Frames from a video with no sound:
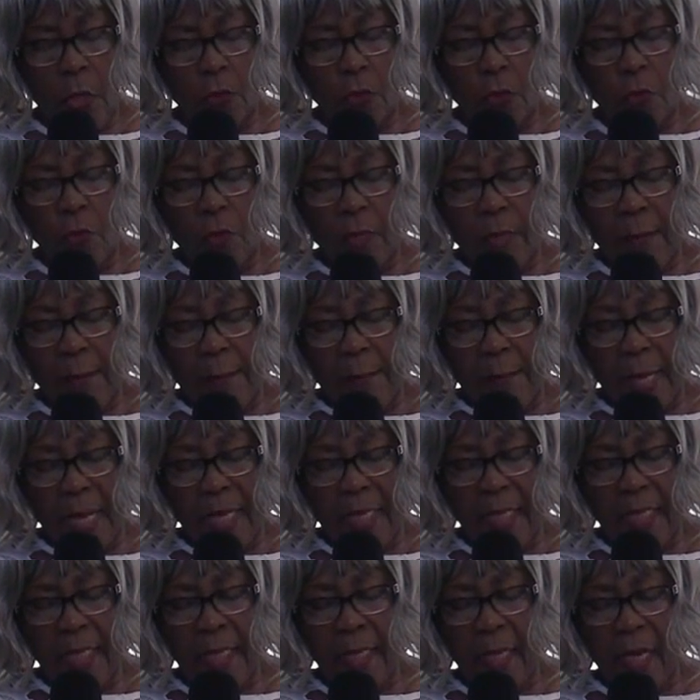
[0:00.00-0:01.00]
to the
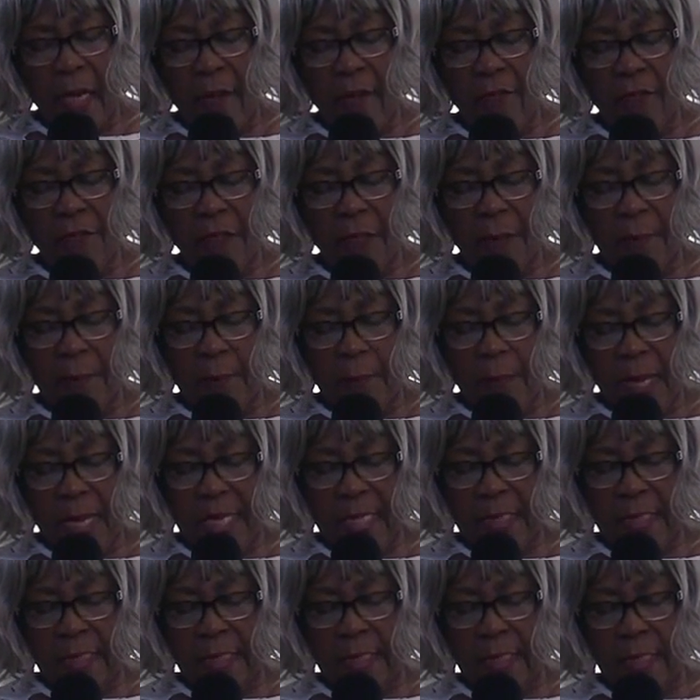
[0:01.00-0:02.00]
making of the
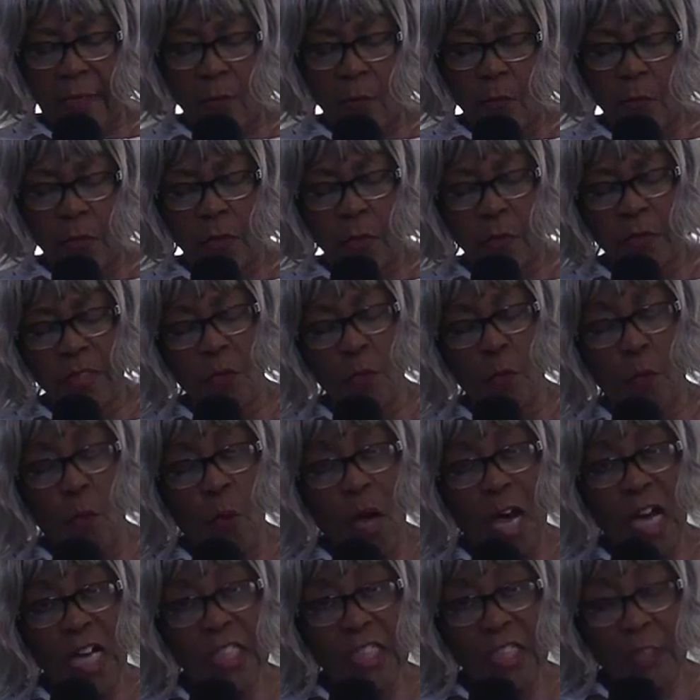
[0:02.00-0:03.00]
basin, which was
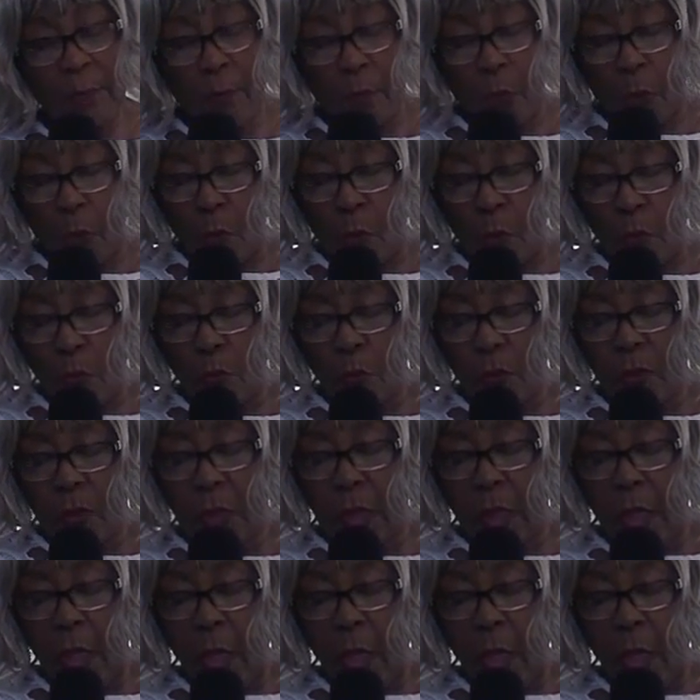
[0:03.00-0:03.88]
wash bowls,